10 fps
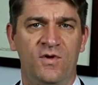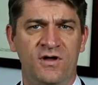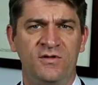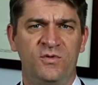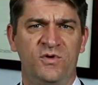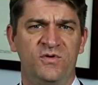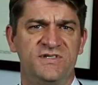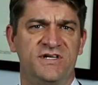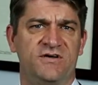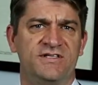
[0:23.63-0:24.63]
Welcome to a new
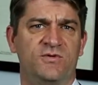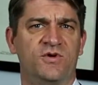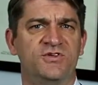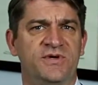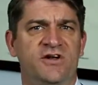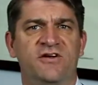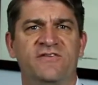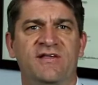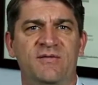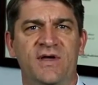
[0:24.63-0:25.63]
series that we're doing here at
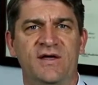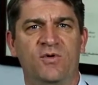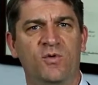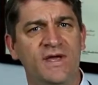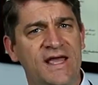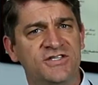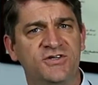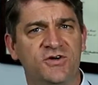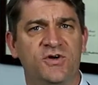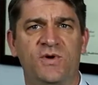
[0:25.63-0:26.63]
Family Med, where we answer
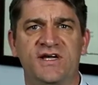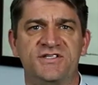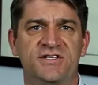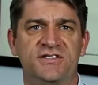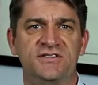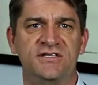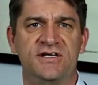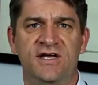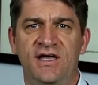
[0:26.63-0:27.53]
your questions.